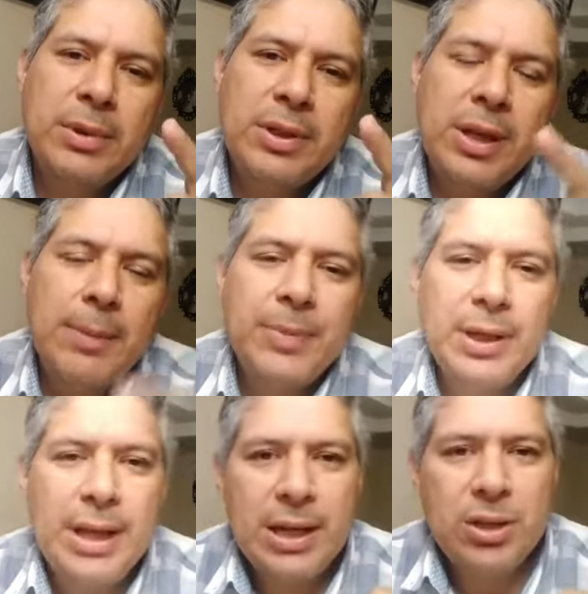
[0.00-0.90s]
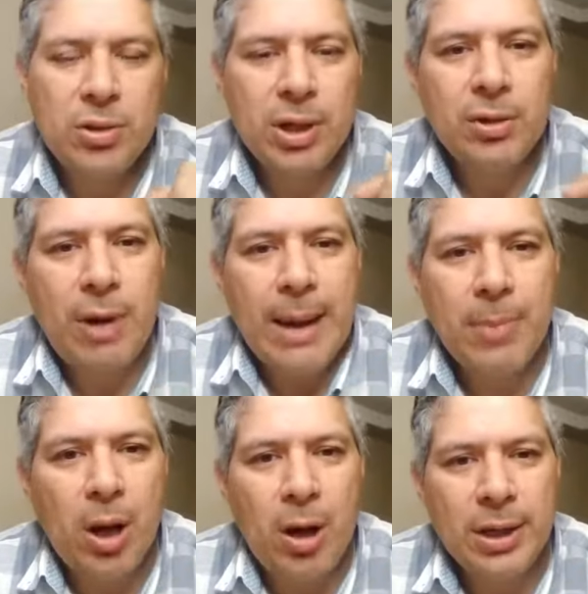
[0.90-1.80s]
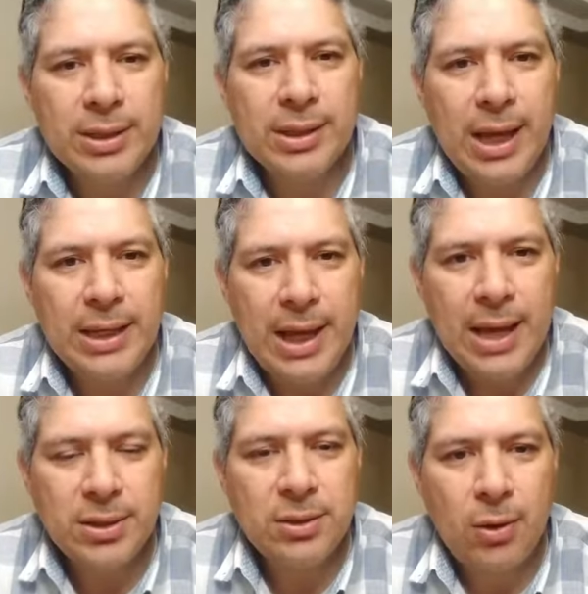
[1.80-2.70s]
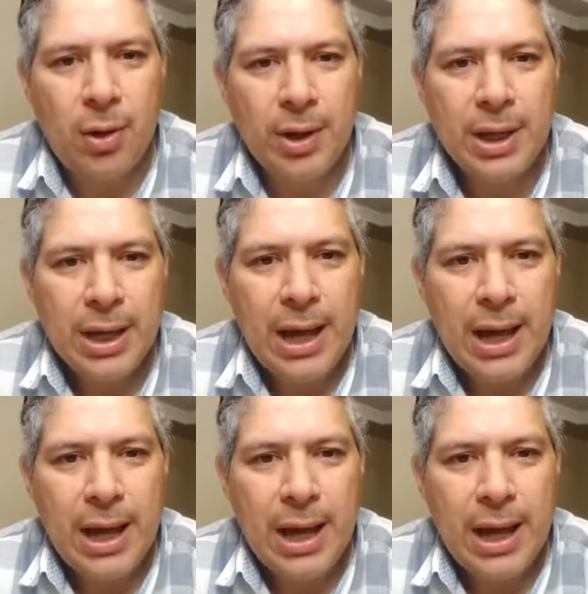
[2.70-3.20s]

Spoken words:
something that you can grab on and say, yes, Lord,